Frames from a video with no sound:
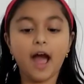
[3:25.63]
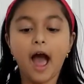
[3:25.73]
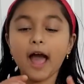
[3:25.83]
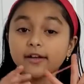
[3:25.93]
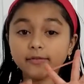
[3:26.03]

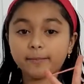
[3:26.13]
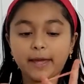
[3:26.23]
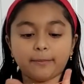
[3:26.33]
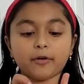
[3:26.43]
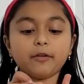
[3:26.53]
I have a
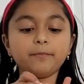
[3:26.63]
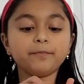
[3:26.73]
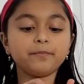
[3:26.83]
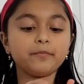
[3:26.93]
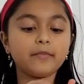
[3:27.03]
paper,
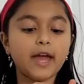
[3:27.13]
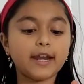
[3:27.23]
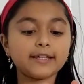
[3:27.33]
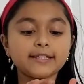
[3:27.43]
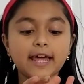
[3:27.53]

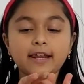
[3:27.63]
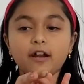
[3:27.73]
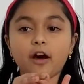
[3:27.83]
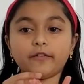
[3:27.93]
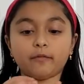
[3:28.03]
and I set
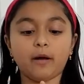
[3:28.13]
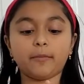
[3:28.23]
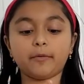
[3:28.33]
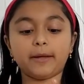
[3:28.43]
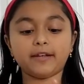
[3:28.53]
it on the
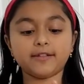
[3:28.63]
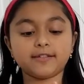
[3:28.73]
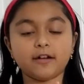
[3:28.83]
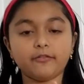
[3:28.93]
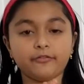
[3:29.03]
rubber band
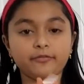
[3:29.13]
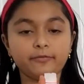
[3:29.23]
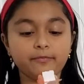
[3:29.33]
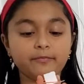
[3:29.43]
itself.